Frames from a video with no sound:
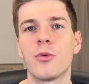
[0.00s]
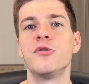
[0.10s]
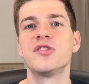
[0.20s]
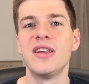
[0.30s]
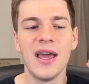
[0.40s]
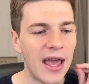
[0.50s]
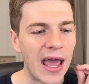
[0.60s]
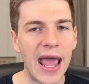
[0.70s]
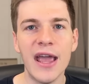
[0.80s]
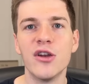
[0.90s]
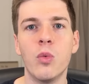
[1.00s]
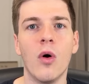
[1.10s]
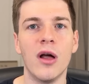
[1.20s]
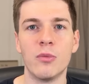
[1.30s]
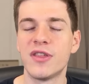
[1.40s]
DeRozan, and
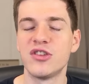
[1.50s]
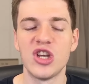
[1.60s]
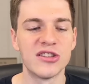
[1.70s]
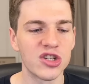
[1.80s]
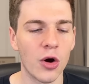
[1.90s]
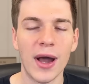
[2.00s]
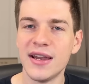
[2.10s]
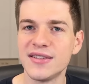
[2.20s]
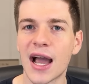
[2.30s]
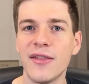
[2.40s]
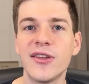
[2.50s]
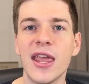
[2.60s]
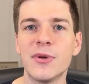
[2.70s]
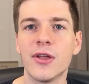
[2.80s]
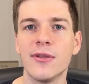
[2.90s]
won with a chance to go ahead and tie the
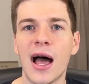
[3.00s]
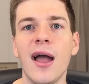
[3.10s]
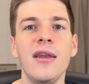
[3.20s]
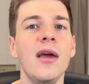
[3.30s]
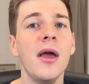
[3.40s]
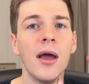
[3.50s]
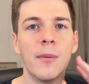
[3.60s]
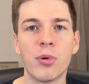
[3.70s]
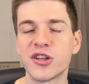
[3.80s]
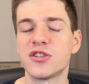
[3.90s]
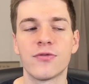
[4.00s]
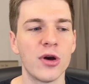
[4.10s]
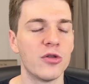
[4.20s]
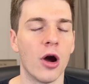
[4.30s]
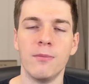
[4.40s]
game at the line. Bricks the free
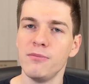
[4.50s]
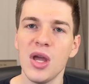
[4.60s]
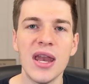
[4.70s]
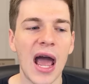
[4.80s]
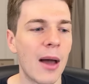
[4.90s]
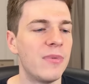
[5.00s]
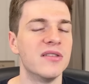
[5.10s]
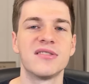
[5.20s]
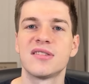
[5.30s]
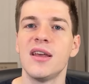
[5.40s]
throw. It happens.